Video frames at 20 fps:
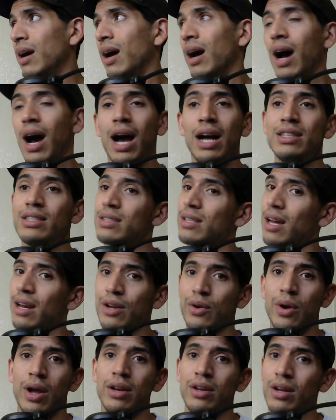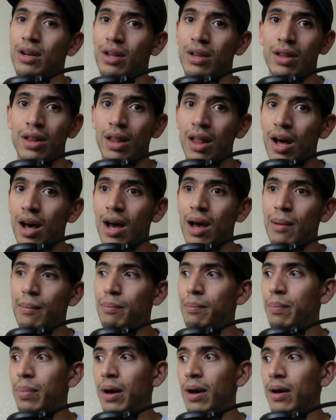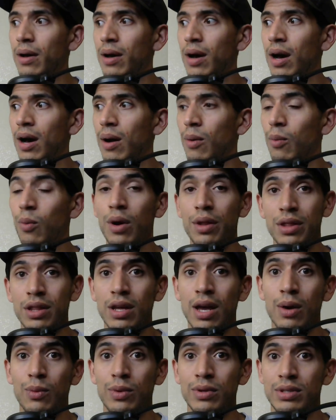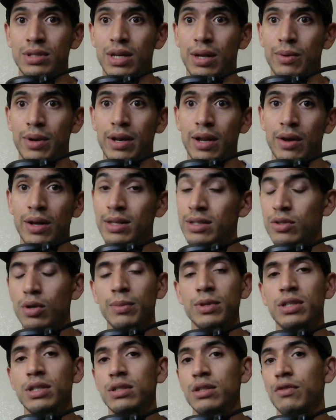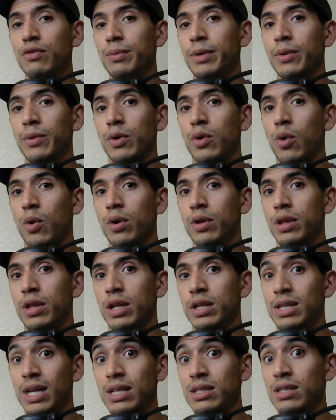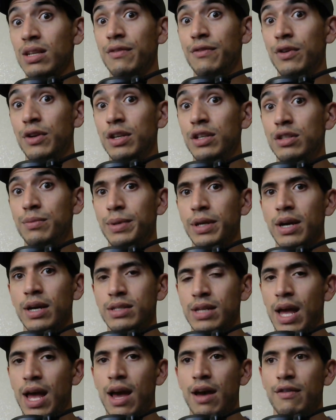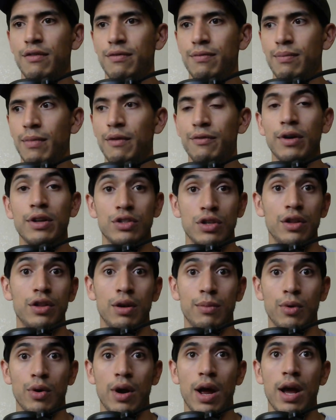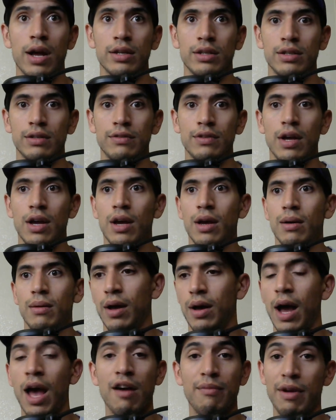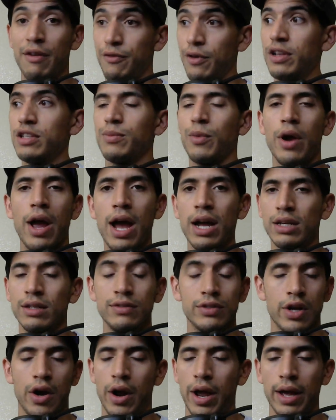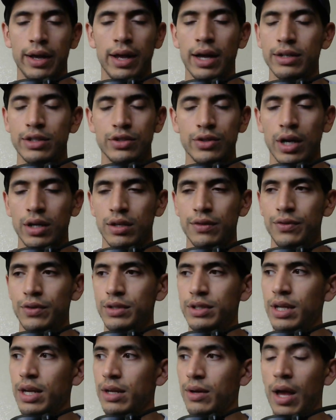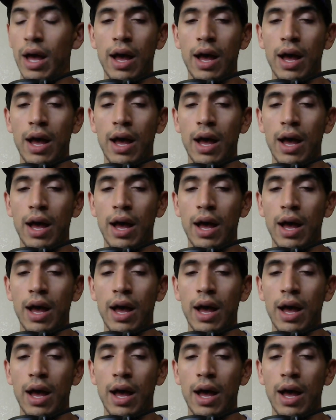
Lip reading: I just got to grind on a lot. But one thing I will say right now, it's so much easier for me to record the Destiny footage because I have my friends on there more active. Sorry, I got distracted for a sec.